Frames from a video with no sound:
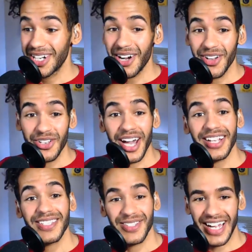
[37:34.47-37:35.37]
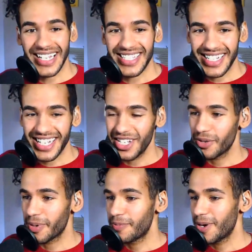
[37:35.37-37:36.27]
No. You gotta send in your
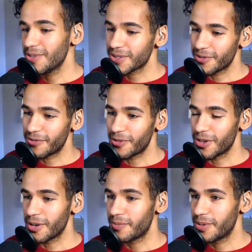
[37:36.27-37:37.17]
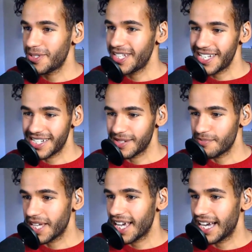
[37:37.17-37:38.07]
proposal for poutine
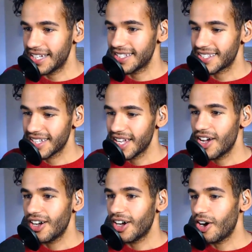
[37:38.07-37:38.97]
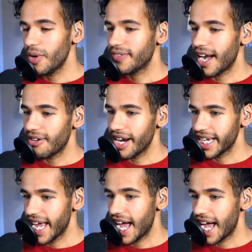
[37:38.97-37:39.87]
because all we've got right
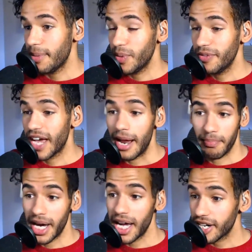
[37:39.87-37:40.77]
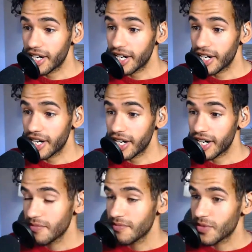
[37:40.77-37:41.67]
now. I mean, we've got butter.
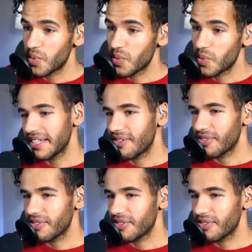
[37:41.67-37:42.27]
Well, that's not really